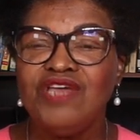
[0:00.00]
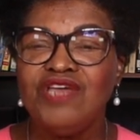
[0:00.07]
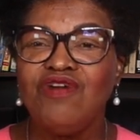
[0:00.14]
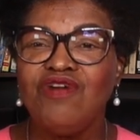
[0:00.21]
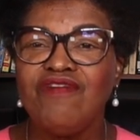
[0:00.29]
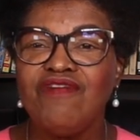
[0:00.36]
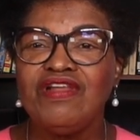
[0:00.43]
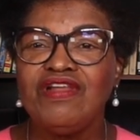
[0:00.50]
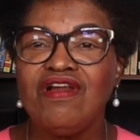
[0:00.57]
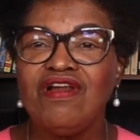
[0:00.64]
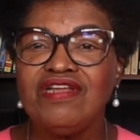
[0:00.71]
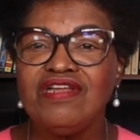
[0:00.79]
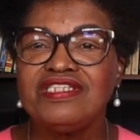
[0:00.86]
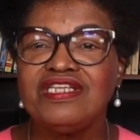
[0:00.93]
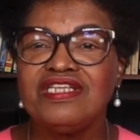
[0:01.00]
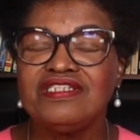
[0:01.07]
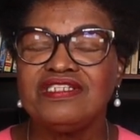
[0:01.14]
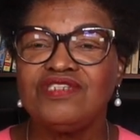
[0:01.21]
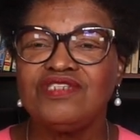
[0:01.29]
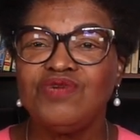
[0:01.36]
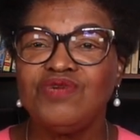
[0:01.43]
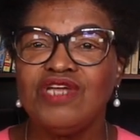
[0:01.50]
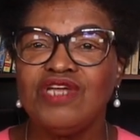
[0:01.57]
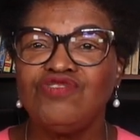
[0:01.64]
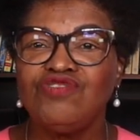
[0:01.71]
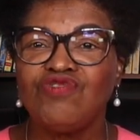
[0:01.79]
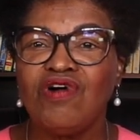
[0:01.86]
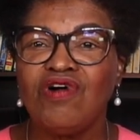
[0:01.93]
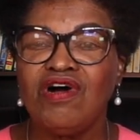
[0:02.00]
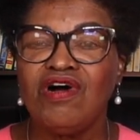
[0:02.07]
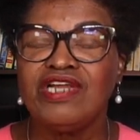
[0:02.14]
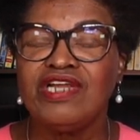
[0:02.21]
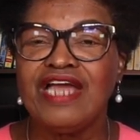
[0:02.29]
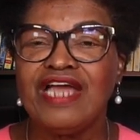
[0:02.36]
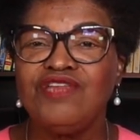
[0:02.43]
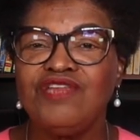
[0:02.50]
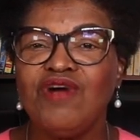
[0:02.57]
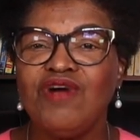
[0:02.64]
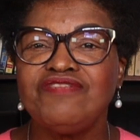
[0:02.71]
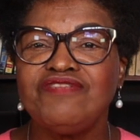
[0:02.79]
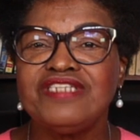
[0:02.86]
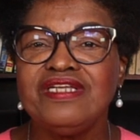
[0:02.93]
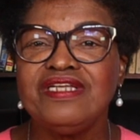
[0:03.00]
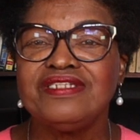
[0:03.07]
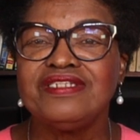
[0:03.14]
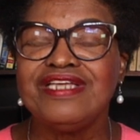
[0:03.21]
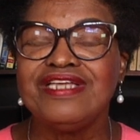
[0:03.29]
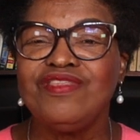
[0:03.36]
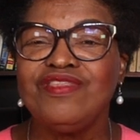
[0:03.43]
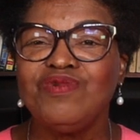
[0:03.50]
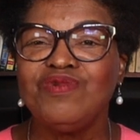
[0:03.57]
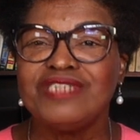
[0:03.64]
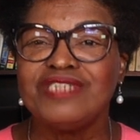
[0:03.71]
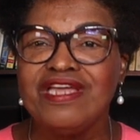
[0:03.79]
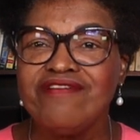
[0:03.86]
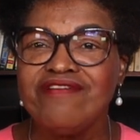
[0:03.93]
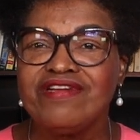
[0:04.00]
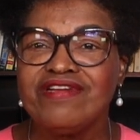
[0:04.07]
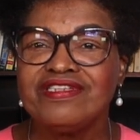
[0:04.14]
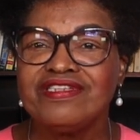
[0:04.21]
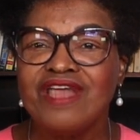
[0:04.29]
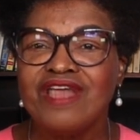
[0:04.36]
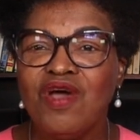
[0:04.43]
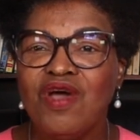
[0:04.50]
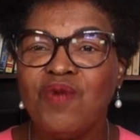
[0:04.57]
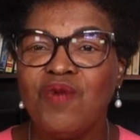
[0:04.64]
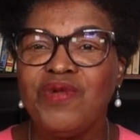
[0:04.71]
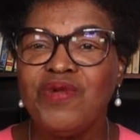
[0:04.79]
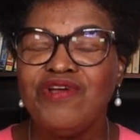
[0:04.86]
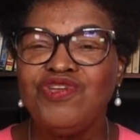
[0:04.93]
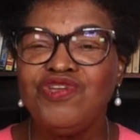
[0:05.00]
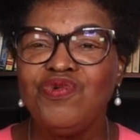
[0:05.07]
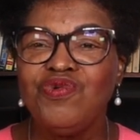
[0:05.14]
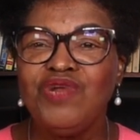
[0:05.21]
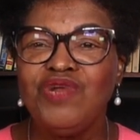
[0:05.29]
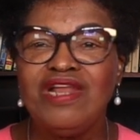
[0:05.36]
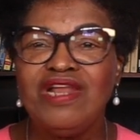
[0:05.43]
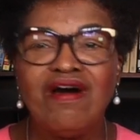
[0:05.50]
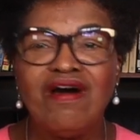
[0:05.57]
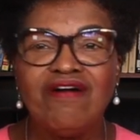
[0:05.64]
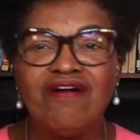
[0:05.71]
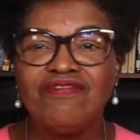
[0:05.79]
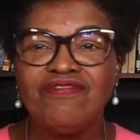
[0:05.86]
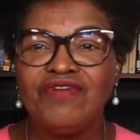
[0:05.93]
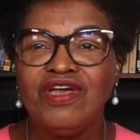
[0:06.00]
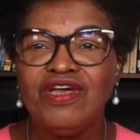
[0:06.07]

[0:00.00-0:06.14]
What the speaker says: You have a lot of skills that you can draw on, and you have skills in those areas where you love.